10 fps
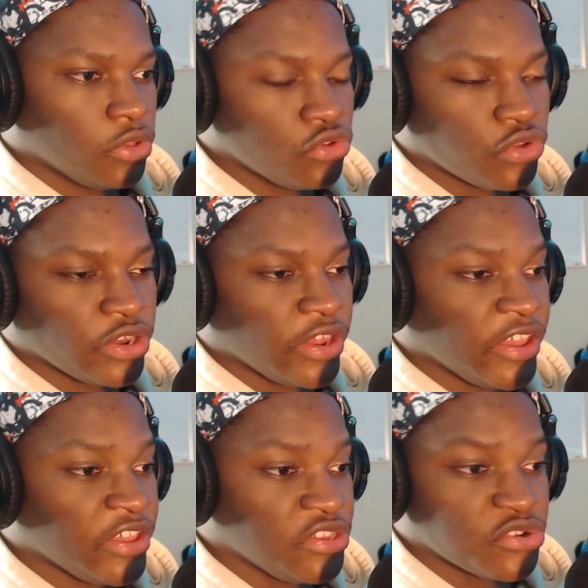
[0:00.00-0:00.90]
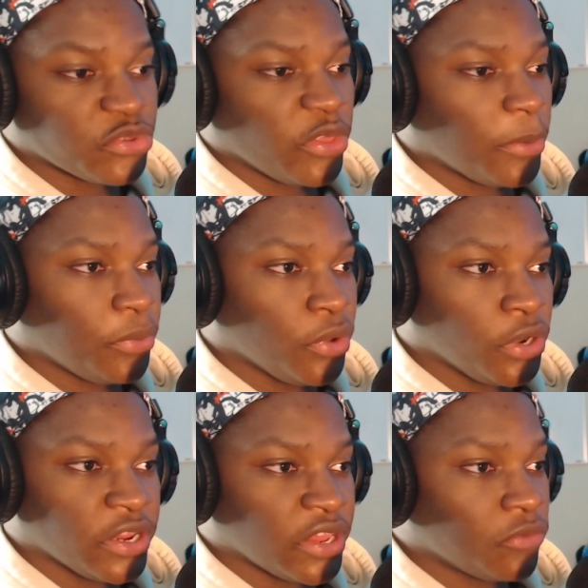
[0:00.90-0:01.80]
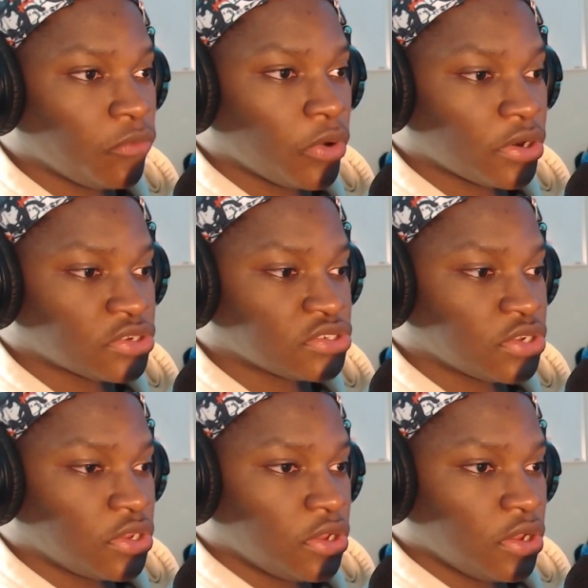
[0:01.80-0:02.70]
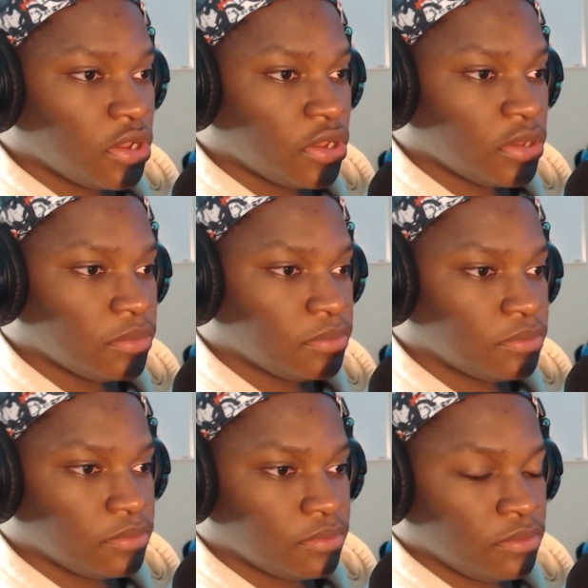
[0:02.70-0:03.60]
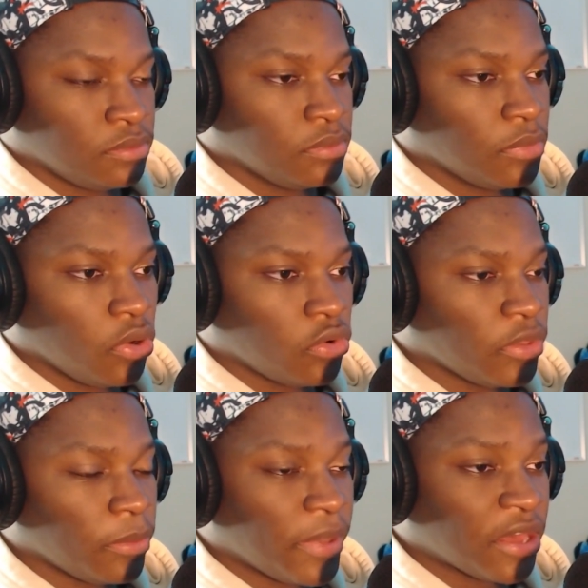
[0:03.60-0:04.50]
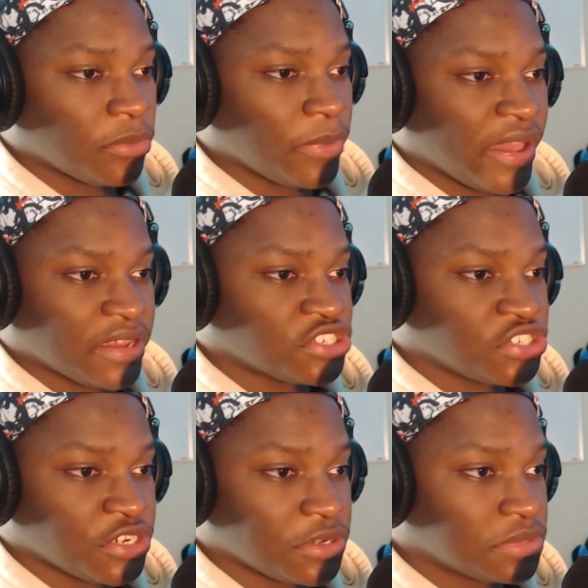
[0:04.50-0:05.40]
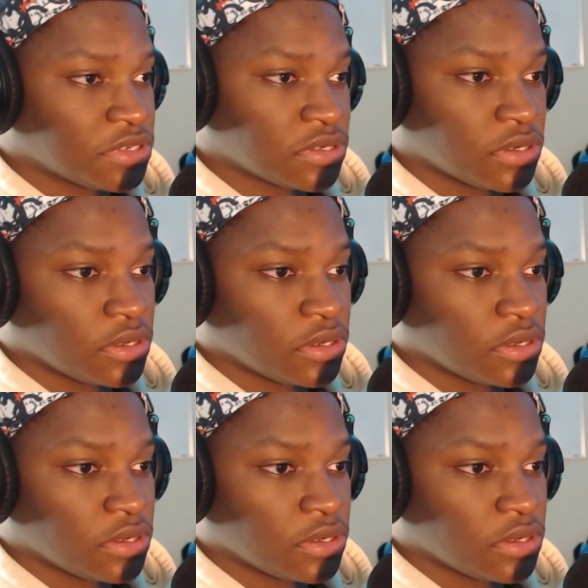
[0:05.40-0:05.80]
You can hear them putting in works on the battle bag ships.